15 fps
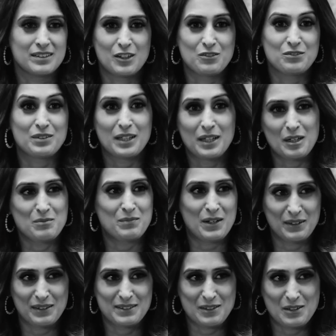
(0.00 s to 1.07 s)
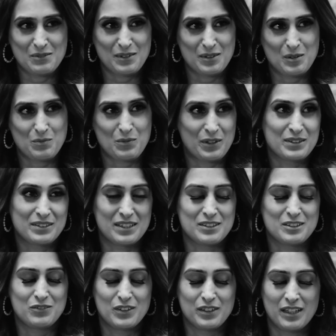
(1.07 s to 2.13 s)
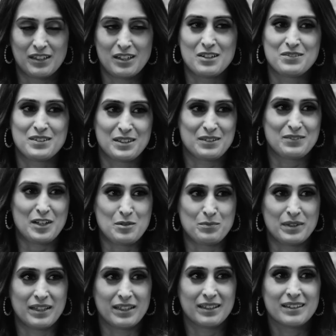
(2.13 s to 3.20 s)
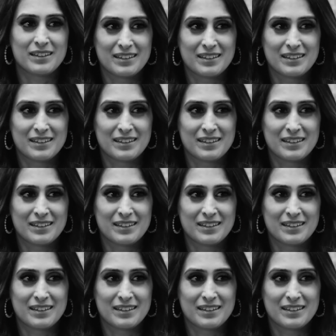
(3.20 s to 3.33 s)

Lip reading: Don't forget about yourself in the process of looking after your family.